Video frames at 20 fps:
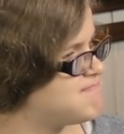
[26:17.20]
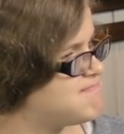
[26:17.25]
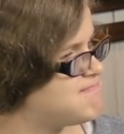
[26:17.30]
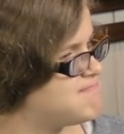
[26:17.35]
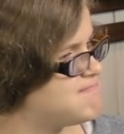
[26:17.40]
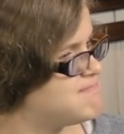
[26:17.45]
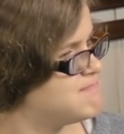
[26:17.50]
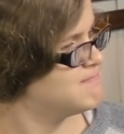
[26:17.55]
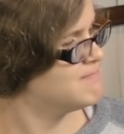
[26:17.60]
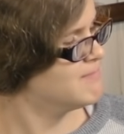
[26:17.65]

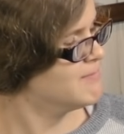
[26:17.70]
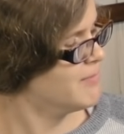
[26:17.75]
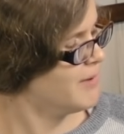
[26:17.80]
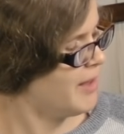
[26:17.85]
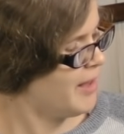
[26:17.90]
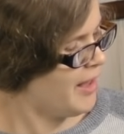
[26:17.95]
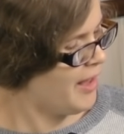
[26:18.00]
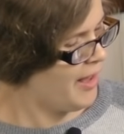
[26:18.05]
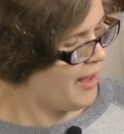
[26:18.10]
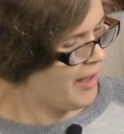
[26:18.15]

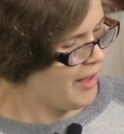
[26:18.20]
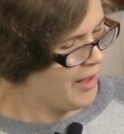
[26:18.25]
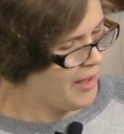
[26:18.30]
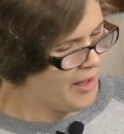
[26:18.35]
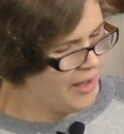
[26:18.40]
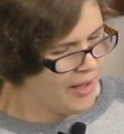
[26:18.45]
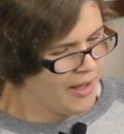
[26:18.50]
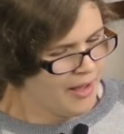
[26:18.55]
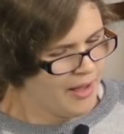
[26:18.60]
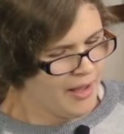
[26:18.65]

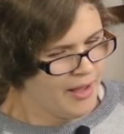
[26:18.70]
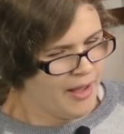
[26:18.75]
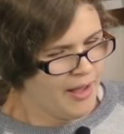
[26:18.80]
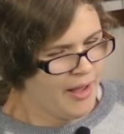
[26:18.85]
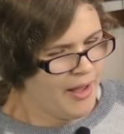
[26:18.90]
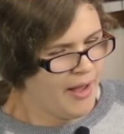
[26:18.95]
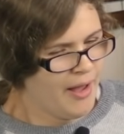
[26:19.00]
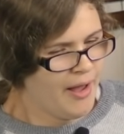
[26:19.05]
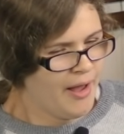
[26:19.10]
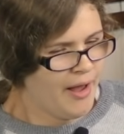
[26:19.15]

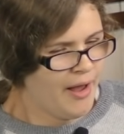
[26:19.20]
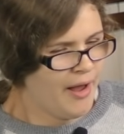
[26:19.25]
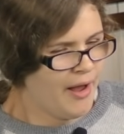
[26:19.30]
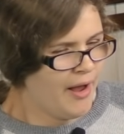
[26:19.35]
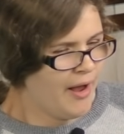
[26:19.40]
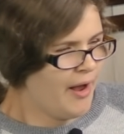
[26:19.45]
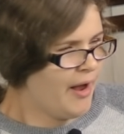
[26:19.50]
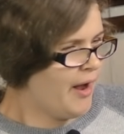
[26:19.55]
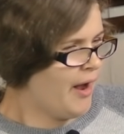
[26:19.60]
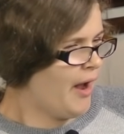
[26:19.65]

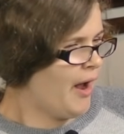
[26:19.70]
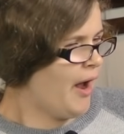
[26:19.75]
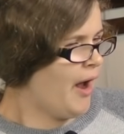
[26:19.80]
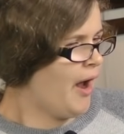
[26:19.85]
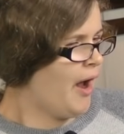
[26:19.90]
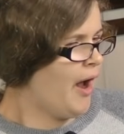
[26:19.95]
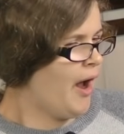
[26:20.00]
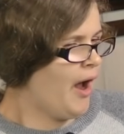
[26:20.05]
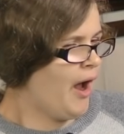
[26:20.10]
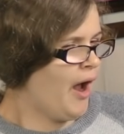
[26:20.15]

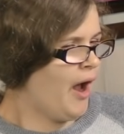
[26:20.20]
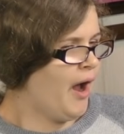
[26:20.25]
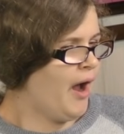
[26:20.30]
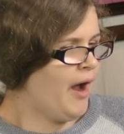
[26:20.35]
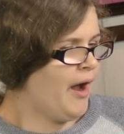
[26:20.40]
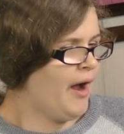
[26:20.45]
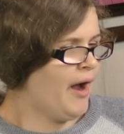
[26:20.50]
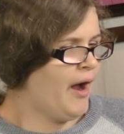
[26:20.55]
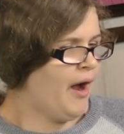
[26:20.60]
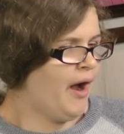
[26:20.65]

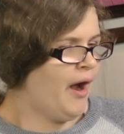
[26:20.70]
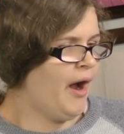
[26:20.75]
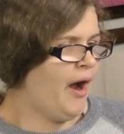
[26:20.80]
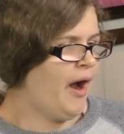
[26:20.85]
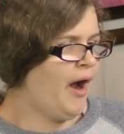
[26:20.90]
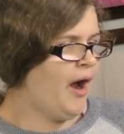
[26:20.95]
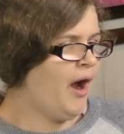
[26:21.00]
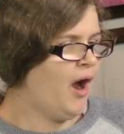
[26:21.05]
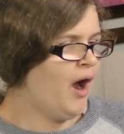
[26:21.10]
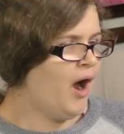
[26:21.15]

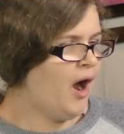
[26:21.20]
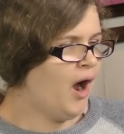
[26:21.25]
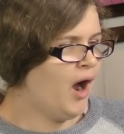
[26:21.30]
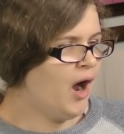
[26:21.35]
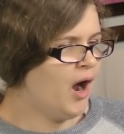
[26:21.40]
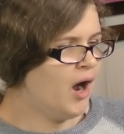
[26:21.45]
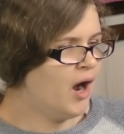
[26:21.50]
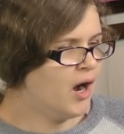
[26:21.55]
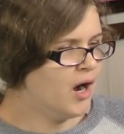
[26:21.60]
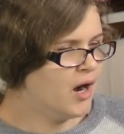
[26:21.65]

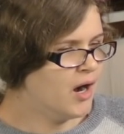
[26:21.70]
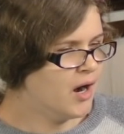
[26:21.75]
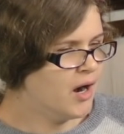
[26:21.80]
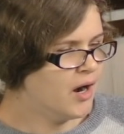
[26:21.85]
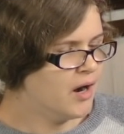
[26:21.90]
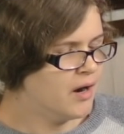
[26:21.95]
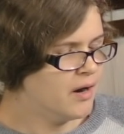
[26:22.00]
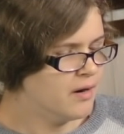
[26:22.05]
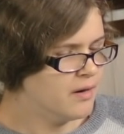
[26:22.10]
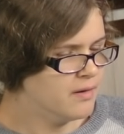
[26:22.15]

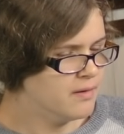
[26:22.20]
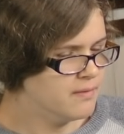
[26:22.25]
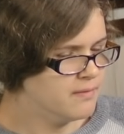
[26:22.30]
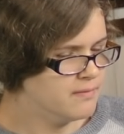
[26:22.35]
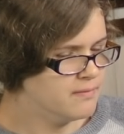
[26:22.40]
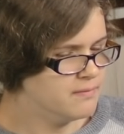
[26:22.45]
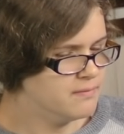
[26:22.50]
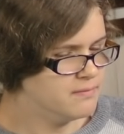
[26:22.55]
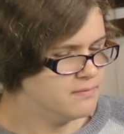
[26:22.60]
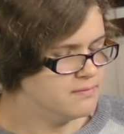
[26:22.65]

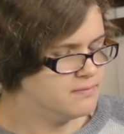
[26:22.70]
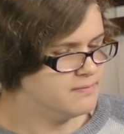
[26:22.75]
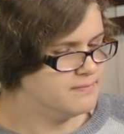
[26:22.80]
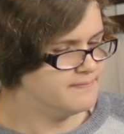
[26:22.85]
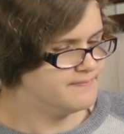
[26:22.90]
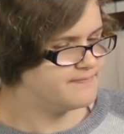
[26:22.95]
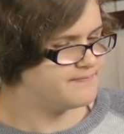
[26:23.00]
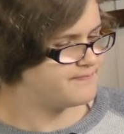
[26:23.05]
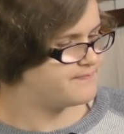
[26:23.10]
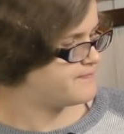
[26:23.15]

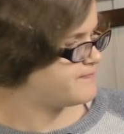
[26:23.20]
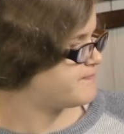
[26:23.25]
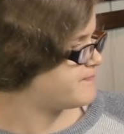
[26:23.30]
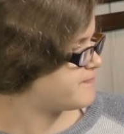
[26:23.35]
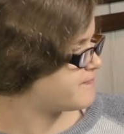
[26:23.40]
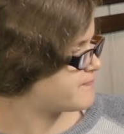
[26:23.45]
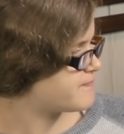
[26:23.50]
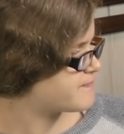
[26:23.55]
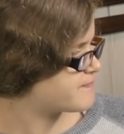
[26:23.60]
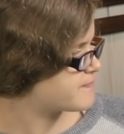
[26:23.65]

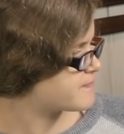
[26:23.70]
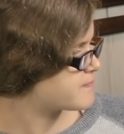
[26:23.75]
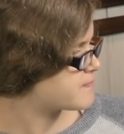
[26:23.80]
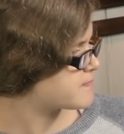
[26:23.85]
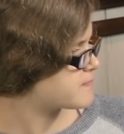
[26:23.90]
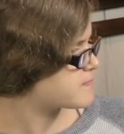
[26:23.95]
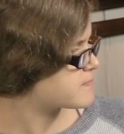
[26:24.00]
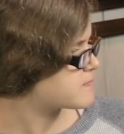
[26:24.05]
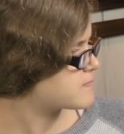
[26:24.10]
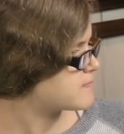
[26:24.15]

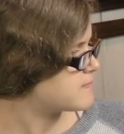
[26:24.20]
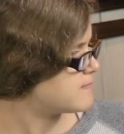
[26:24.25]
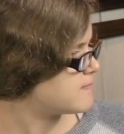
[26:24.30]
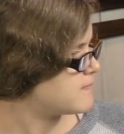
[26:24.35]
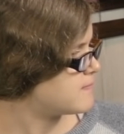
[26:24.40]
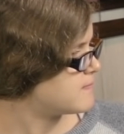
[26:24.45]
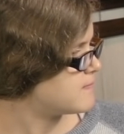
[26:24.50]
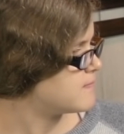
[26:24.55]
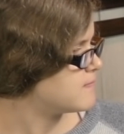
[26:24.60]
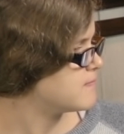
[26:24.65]

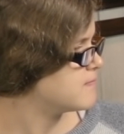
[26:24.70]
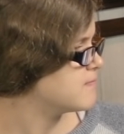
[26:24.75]
The person shown says nothing.